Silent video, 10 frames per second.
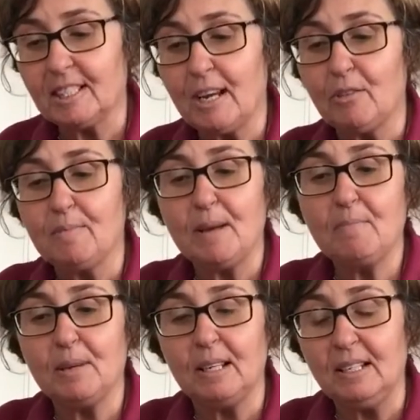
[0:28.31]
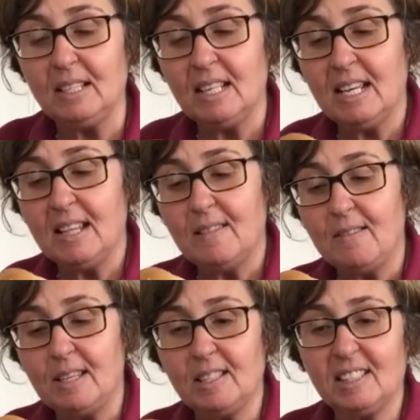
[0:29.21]
Now remember,
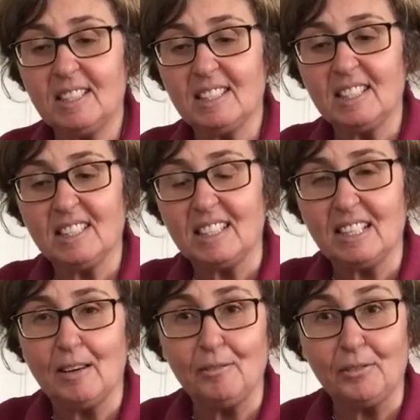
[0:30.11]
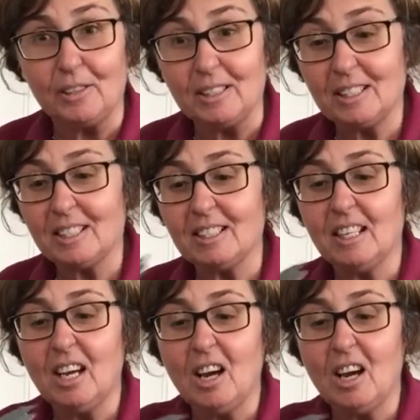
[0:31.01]
this is the circumference.